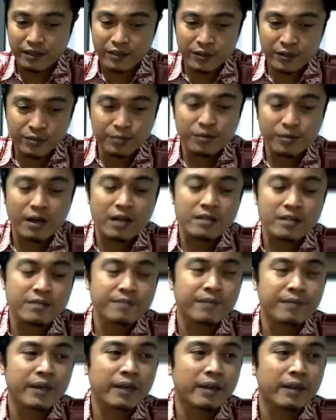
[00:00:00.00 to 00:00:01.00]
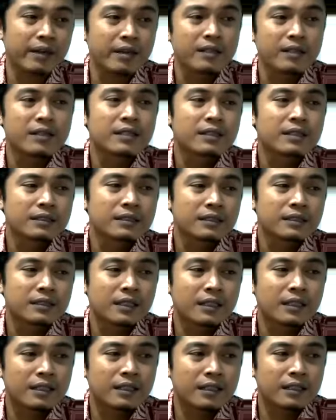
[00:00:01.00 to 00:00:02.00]
You guys may
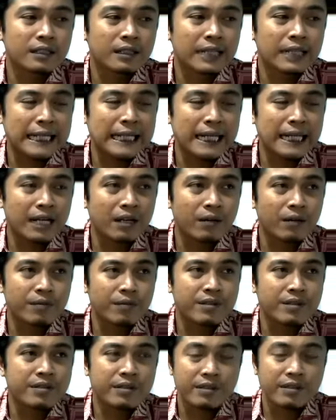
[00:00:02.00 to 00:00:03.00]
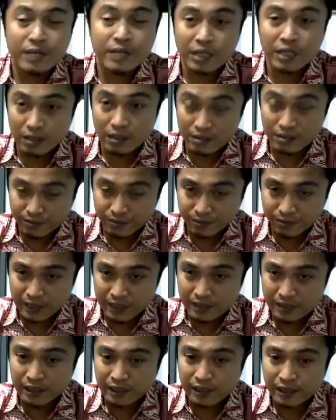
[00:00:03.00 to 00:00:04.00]
conduct a research about code
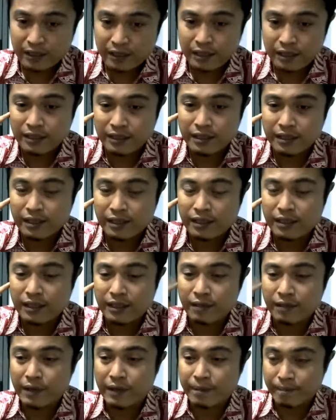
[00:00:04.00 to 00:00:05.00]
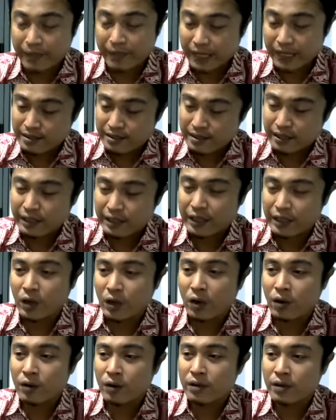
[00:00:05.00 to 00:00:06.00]
switching, yeah, about mixing
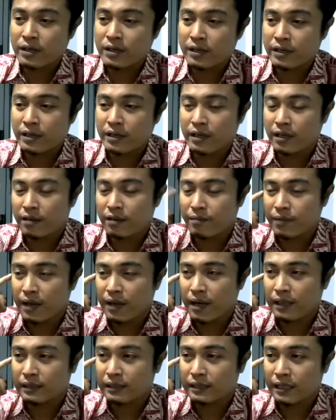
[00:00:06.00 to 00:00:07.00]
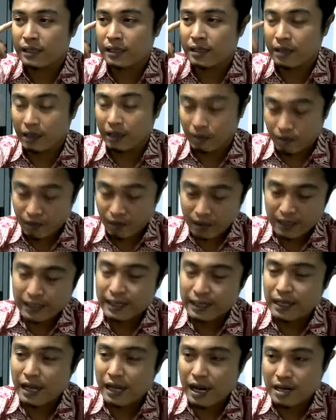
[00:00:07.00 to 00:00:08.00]
code, about error
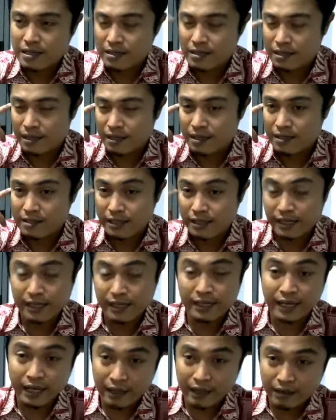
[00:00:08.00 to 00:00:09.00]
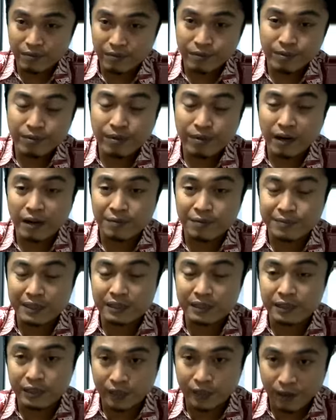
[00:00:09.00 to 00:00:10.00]
analysis, and then any
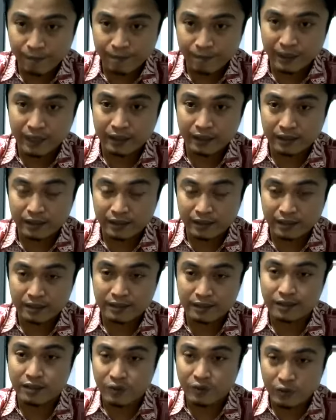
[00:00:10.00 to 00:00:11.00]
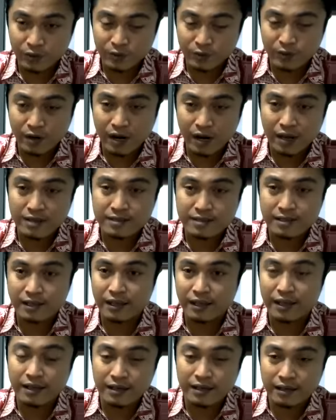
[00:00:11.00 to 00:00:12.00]
relevant topic that you guys
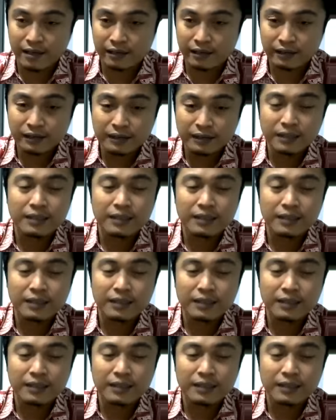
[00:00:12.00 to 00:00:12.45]
learn